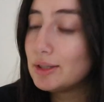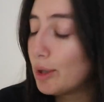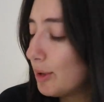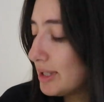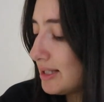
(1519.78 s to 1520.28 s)
So
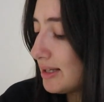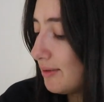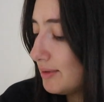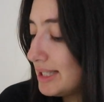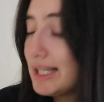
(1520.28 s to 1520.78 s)
I'm on
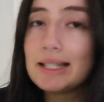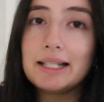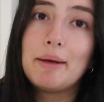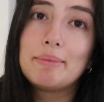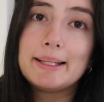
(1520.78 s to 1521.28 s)

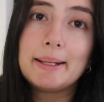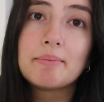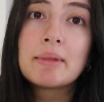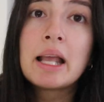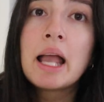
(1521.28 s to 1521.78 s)
69%.
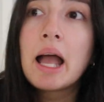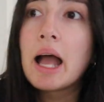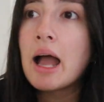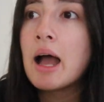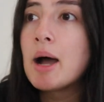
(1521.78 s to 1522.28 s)

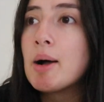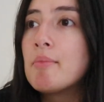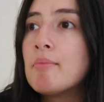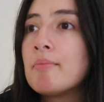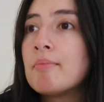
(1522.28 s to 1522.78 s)

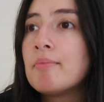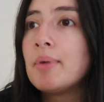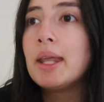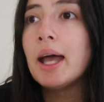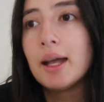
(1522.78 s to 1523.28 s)
Um,
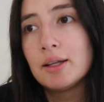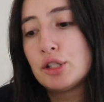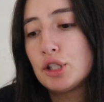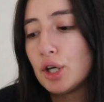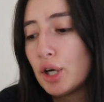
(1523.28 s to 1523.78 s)
but yeah,
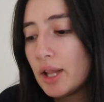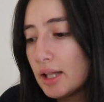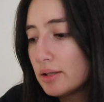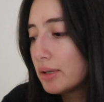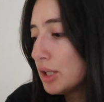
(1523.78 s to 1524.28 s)
so
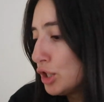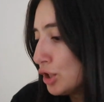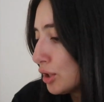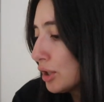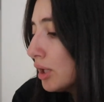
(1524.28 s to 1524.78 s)
that's what I'm gonna
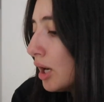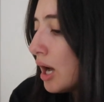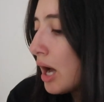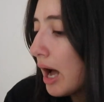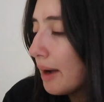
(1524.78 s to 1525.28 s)
do.
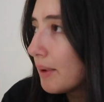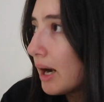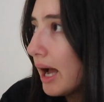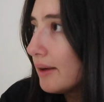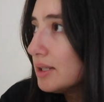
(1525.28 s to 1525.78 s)
I'm
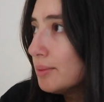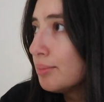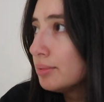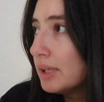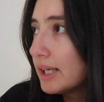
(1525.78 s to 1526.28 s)
gonna have some
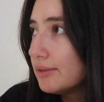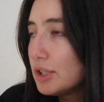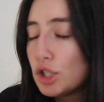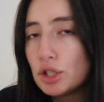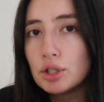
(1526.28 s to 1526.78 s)

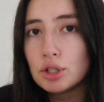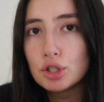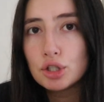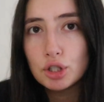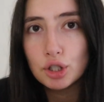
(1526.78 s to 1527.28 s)
breakfast
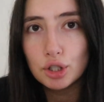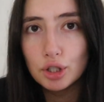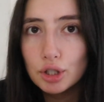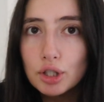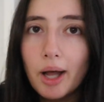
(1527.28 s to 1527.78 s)
soon
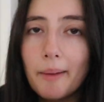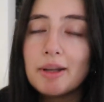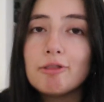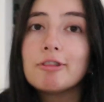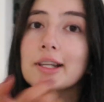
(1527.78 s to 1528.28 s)
too. I've
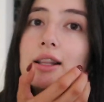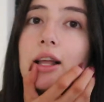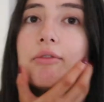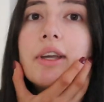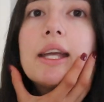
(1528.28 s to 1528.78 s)
been really
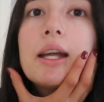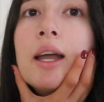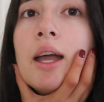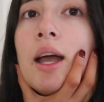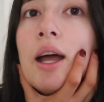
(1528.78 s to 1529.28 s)
loving
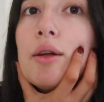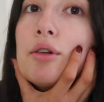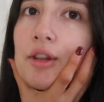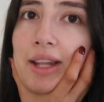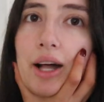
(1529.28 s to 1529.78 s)

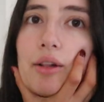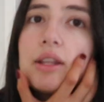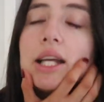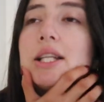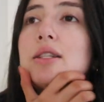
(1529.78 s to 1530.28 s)
not the
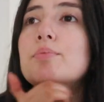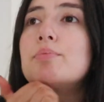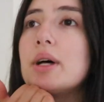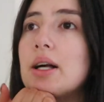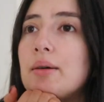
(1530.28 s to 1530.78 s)
healthiest,
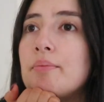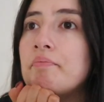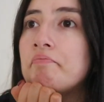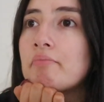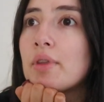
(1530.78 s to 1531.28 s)
but
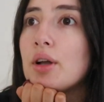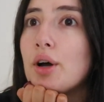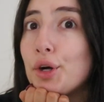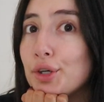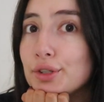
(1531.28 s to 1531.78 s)
um,
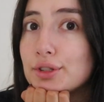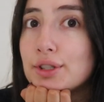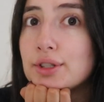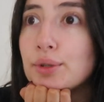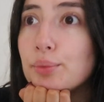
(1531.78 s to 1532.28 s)

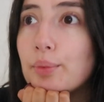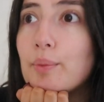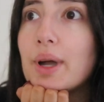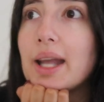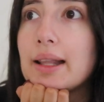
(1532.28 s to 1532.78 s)
oats
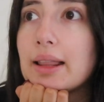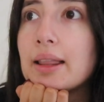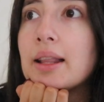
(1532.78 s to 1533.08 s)
with